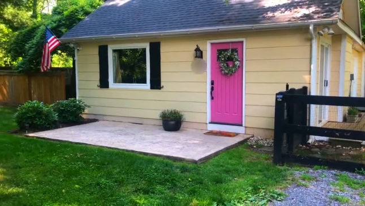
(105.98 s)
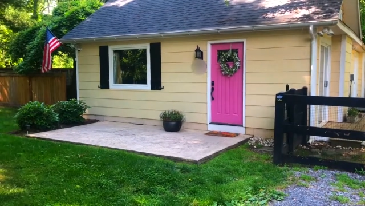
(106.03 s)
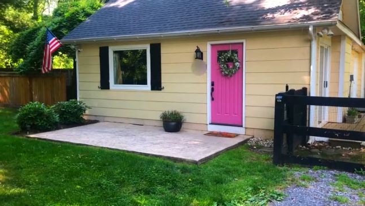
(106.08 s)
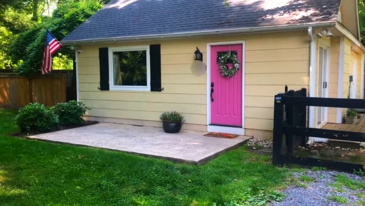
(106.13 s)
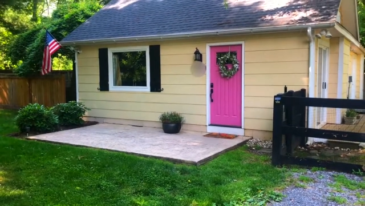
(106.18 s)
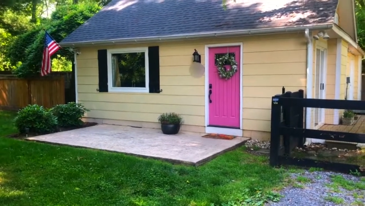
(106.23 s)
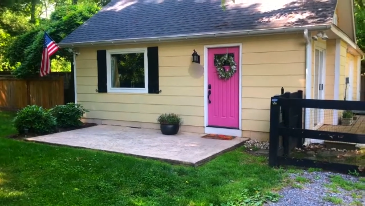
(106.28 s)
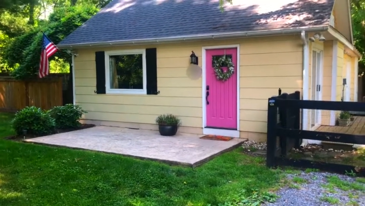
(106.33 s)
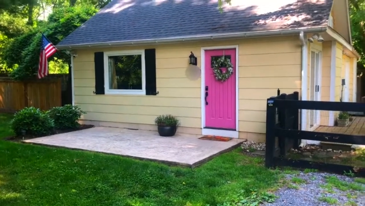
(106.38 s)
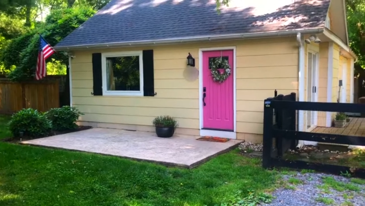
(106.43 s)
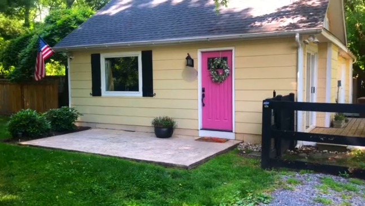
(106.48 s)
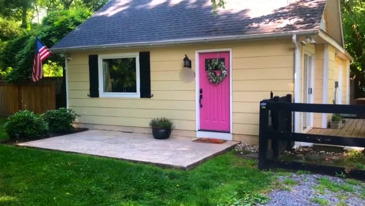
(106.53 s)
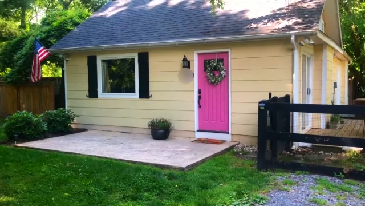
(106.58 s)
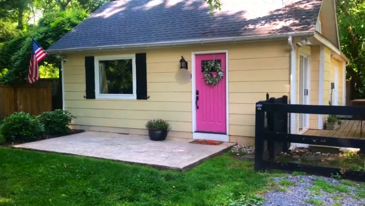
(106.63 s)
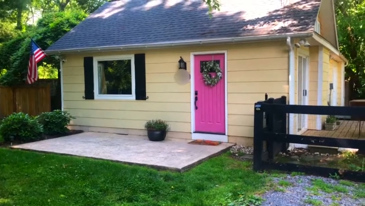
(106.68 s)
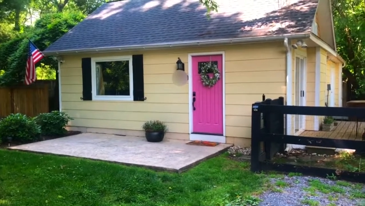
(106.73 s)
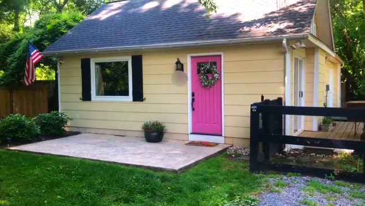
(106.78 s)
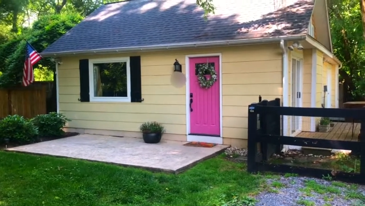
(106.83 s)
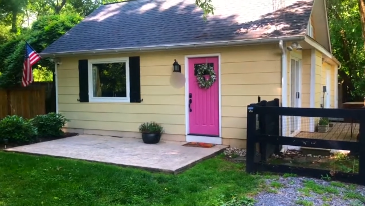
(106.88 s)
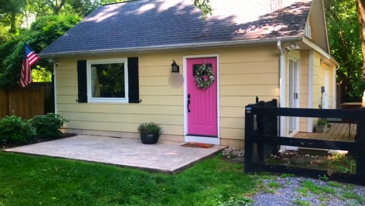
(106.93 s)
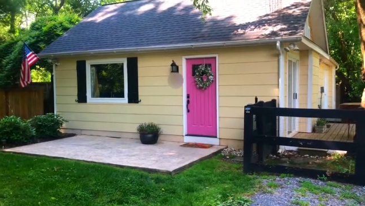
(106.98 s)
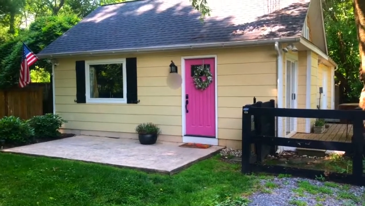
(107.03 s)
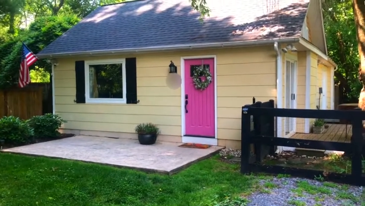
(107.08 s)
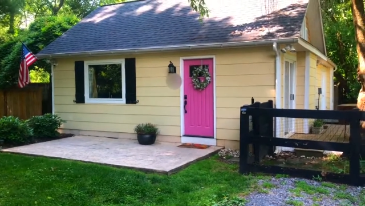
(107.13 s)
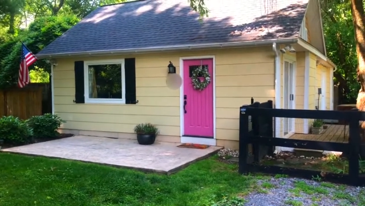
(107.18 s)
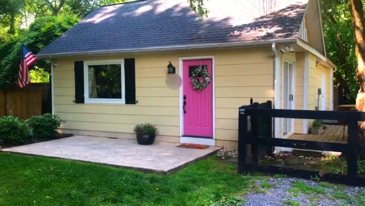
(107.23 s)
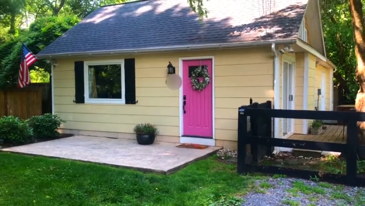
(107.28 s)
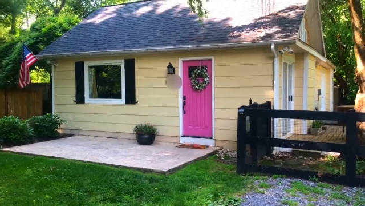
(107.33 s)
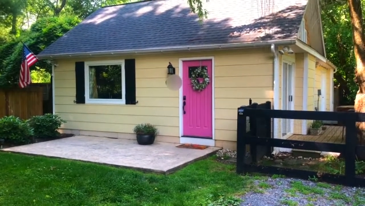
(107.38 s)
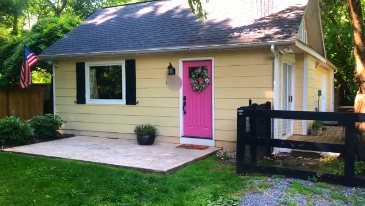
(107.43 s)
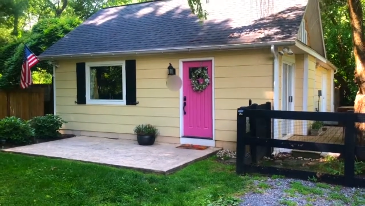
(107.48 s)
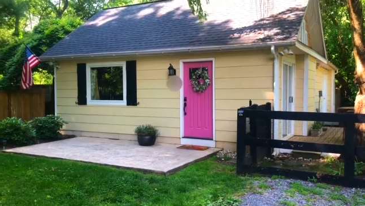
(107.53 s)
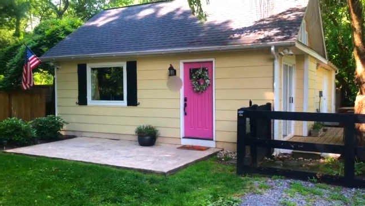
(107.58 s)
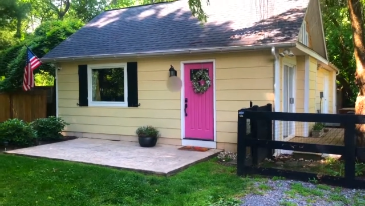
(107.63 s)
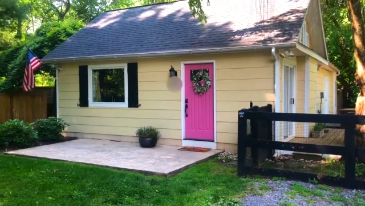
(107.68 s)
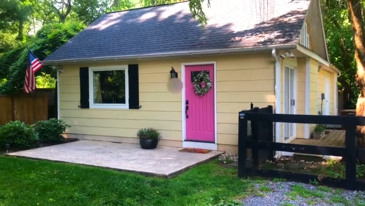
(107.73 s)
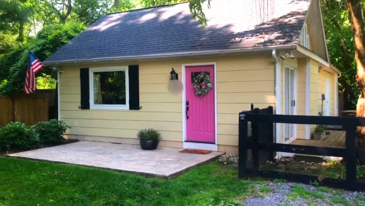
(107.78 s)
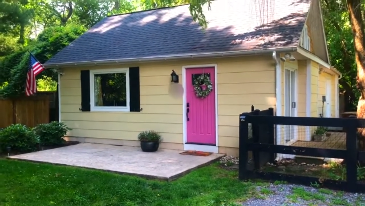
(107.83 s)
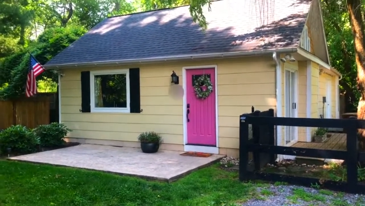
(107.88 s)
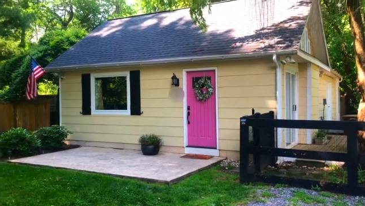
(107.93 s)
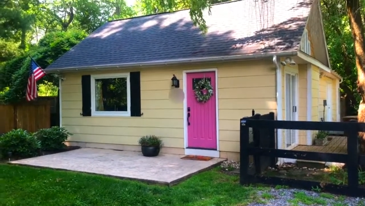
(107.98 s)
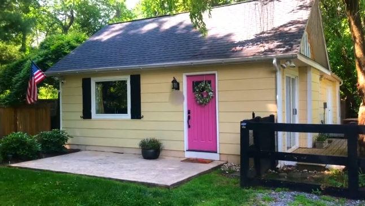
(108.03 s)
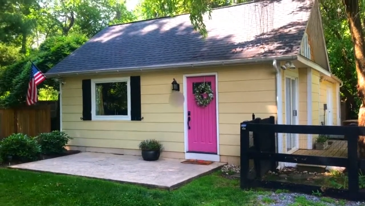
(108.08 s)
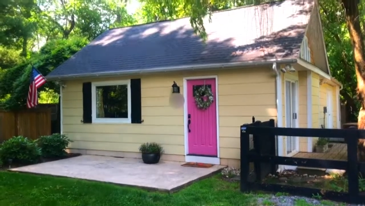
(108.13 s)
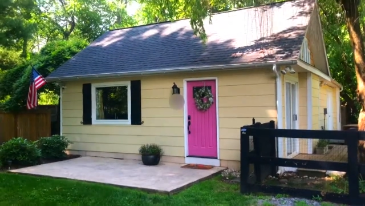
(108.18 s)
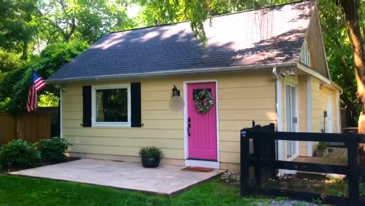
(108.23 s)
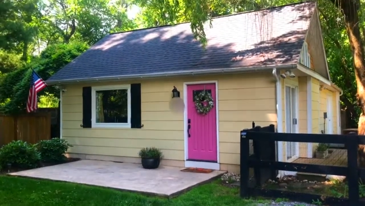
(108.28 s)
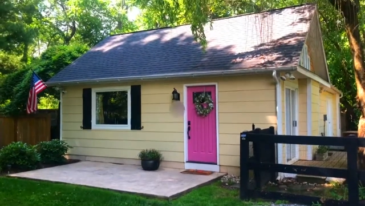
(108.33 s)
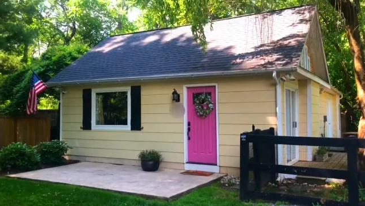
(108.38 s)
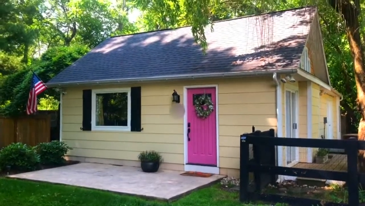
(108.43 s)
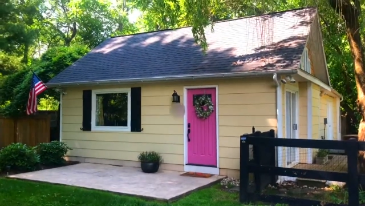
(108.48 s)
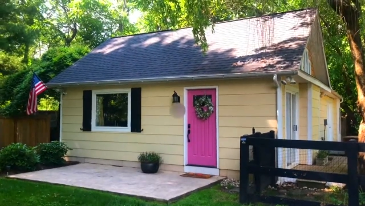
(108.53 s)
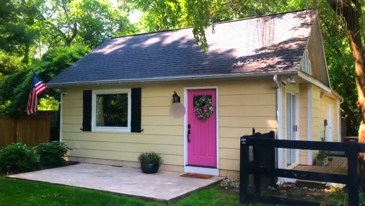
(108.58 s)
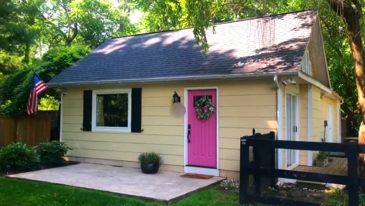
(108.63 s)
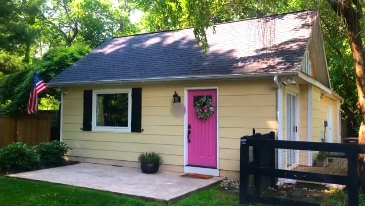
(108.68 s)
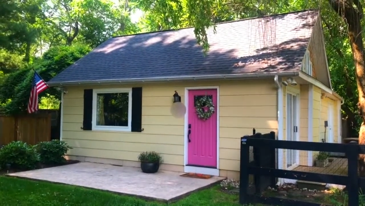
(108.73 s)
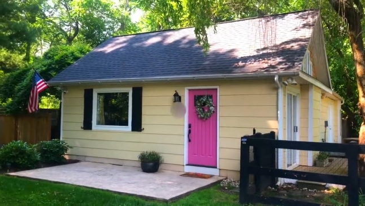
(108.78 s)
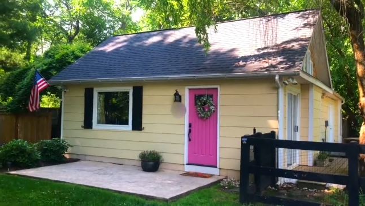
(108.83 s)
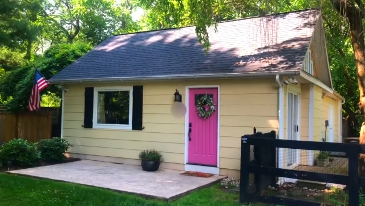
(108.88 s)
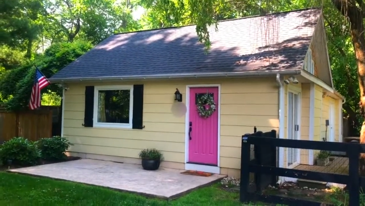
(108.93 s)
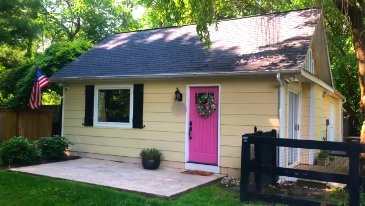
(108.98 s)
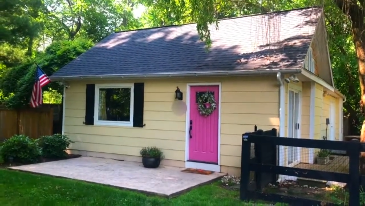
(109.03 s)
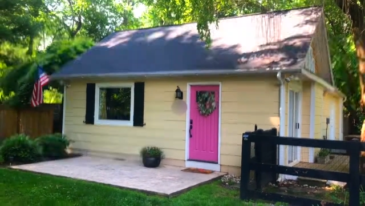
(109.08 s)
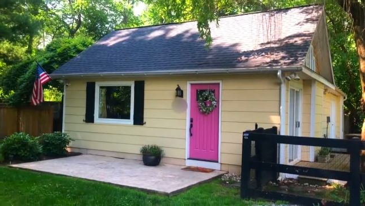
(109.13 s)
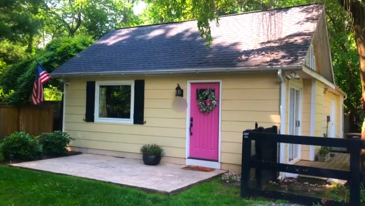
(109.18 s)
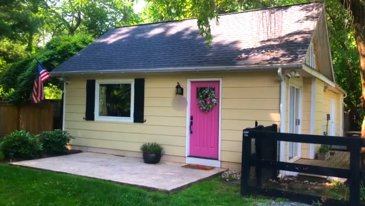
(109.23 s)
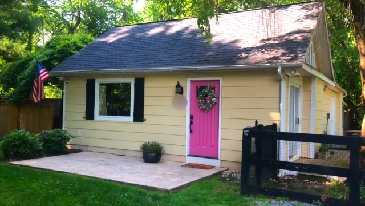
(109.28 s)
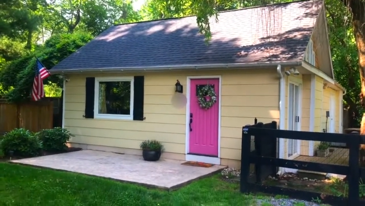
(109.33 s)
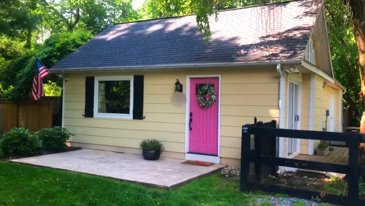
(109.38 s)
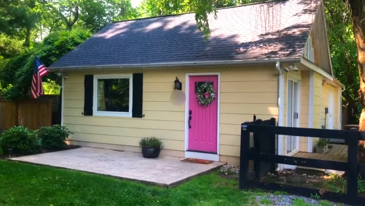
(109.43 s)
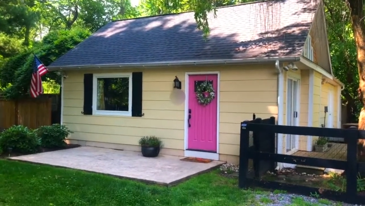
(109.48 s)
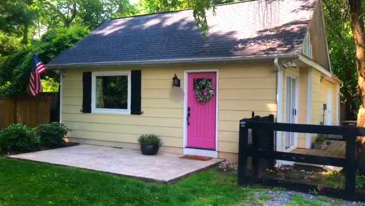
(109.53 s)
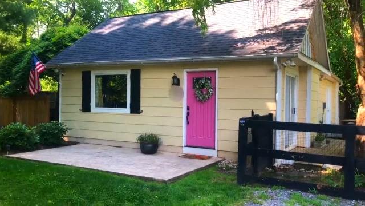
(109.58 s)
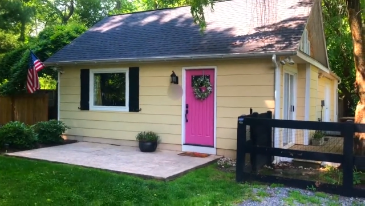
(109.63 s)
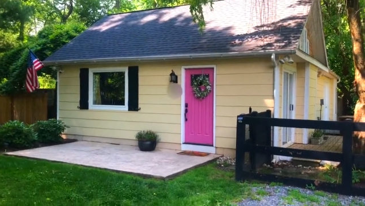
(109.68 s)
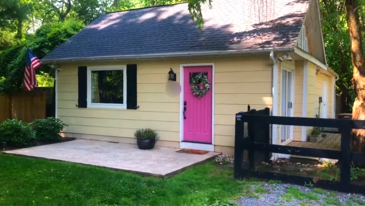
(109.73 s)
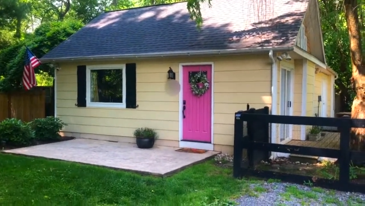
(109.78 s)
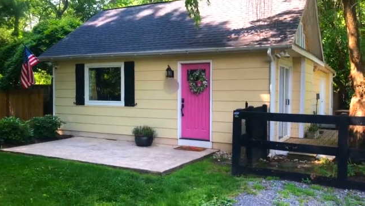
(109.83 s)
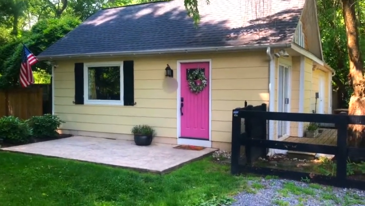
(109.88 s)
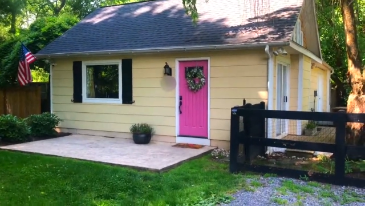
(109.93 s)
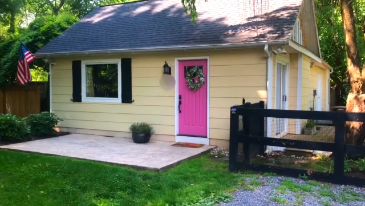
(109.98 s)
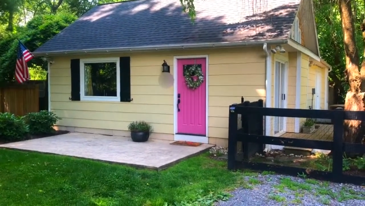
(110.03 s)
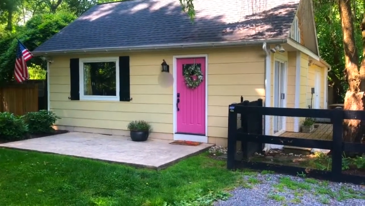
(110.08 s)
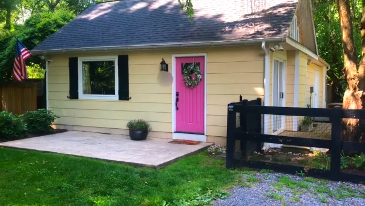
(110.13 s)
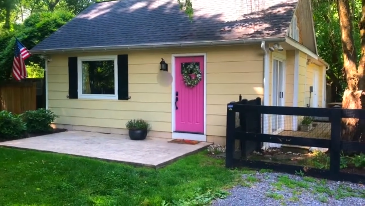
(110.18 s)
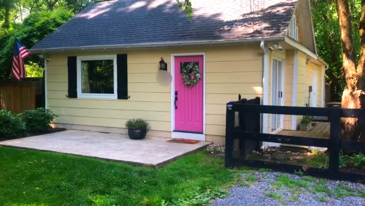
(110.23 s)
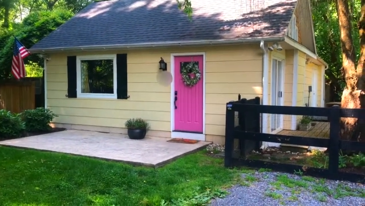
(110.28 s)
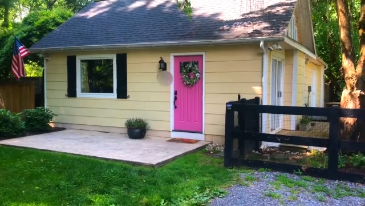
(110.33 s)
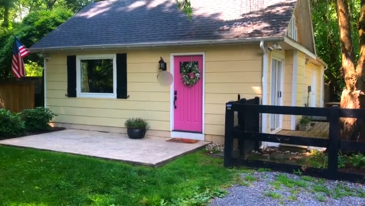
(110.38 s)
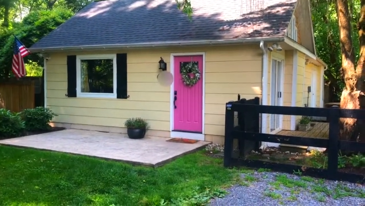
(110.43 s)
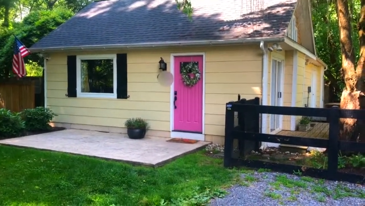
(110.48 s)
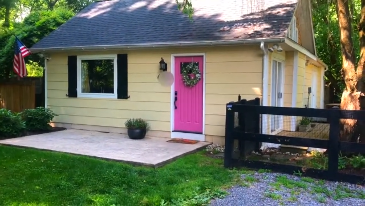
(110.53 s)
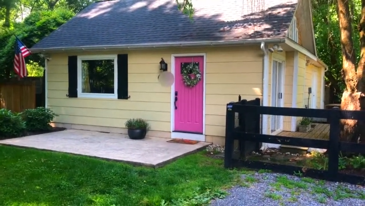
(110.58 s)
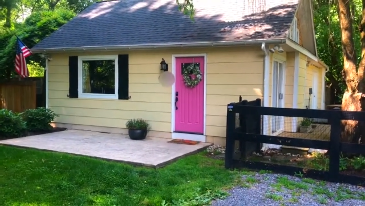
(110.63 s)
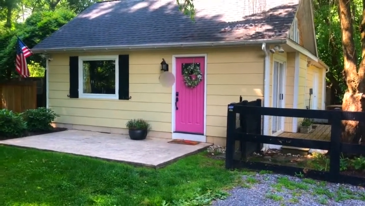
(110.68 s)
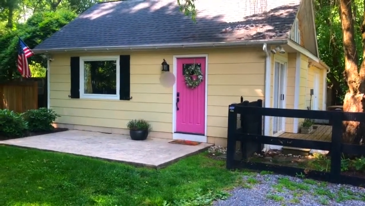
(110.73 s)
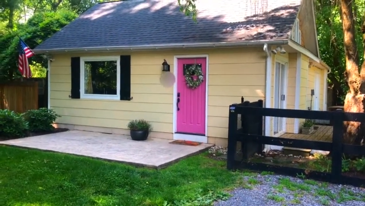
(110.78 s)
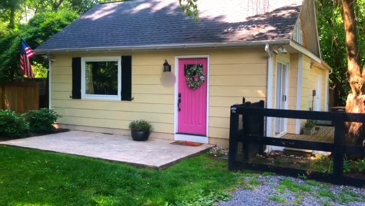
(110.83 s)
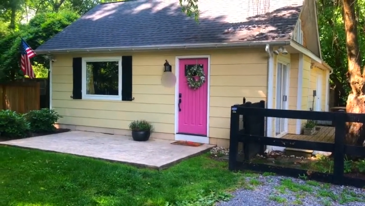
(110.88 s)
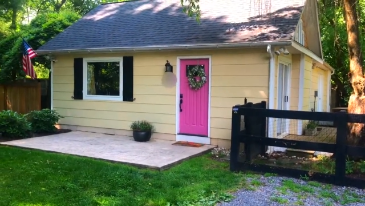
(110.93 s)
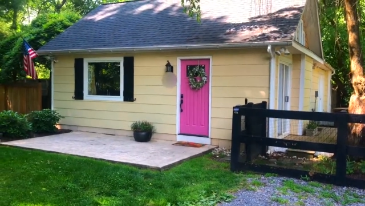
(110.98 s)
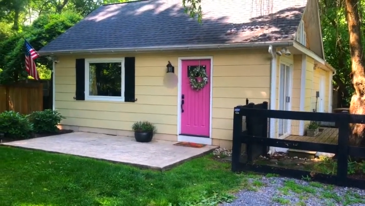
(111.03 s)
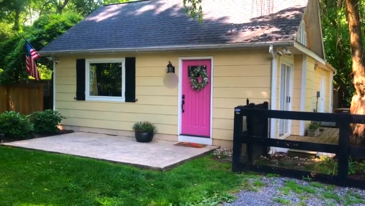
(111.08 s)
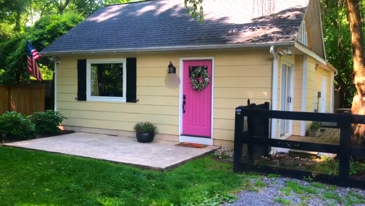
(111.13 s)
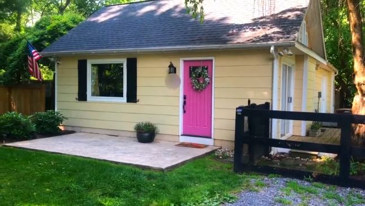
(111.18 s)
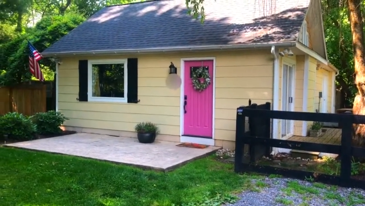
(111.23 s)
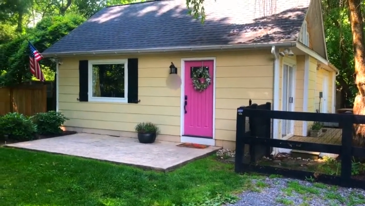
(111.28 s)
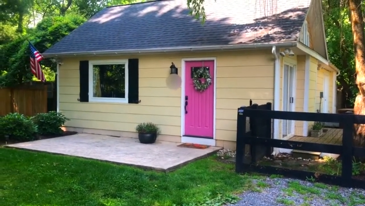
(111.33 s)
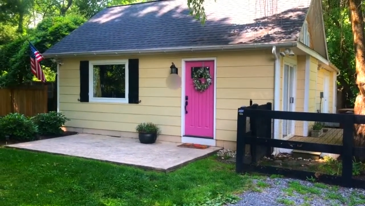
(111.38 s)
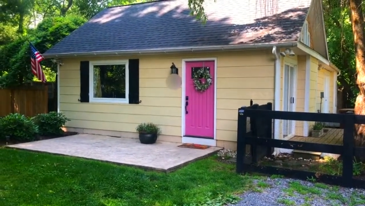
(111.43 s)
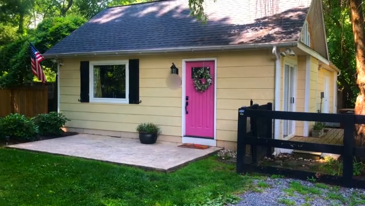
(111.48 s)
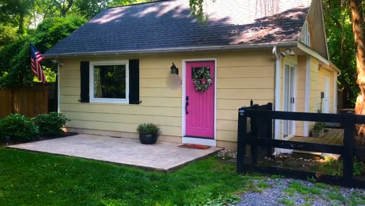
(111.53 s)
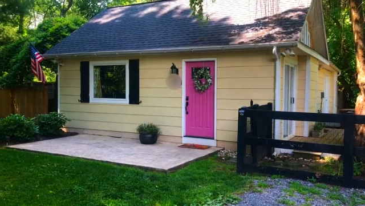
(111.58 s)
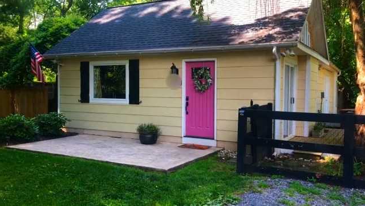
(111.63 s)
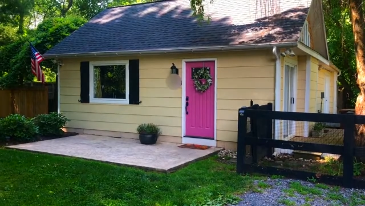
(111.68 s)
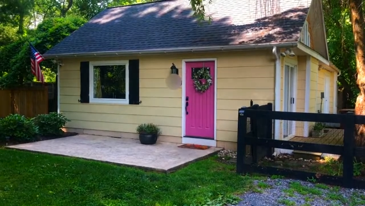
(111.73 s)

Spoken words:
(no speaker visible)